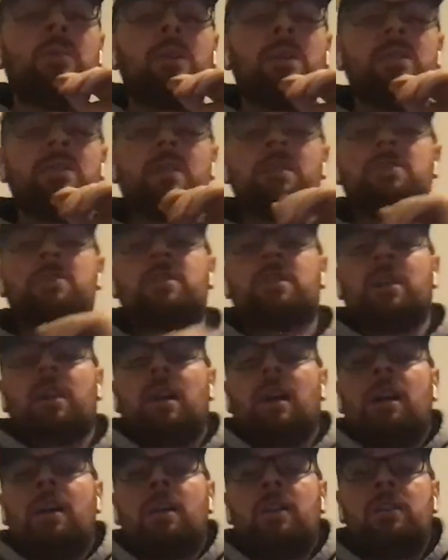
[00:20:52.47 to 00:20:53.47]
from Auburn is
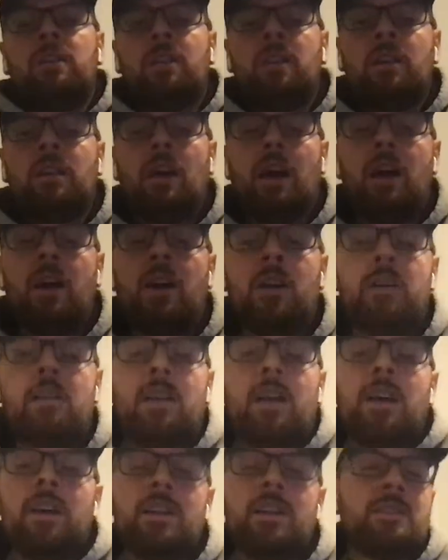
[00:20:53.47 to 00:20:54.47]
interesting. I heard
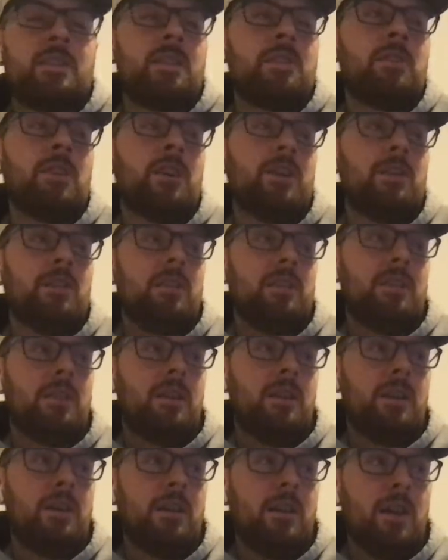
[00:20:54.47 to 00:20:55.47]
yeah, it's
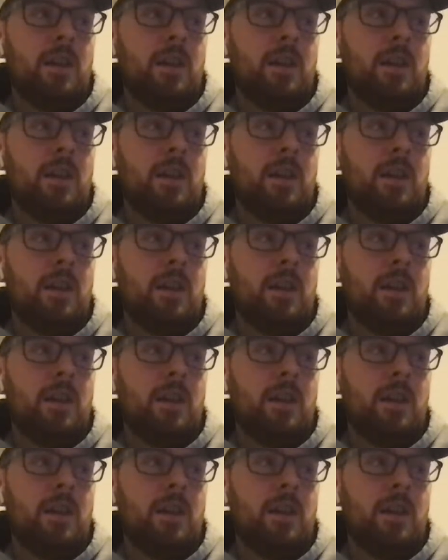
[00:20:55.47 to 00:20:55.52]
0.